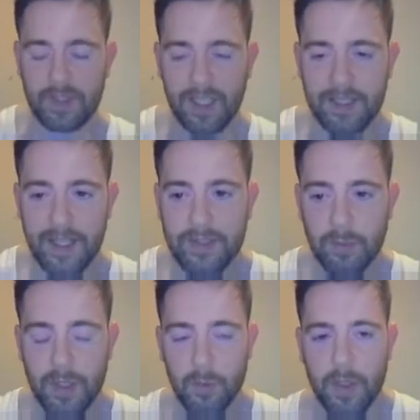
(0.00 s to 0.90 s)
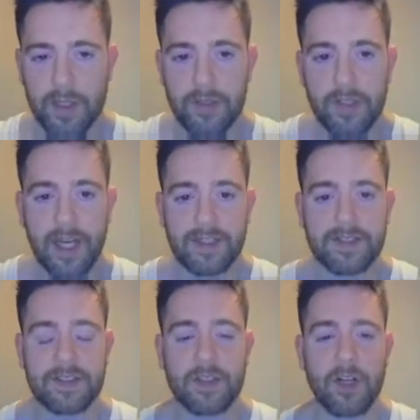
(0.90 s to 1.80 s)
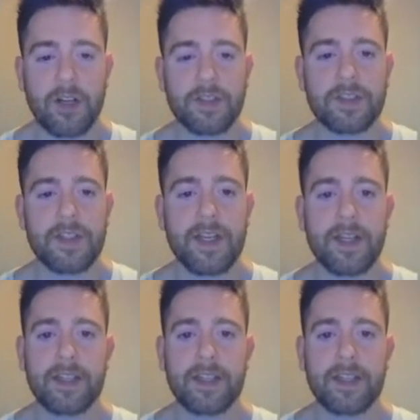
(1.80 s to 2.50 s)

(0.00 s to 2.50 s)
And that's what I want you guys to start understanding,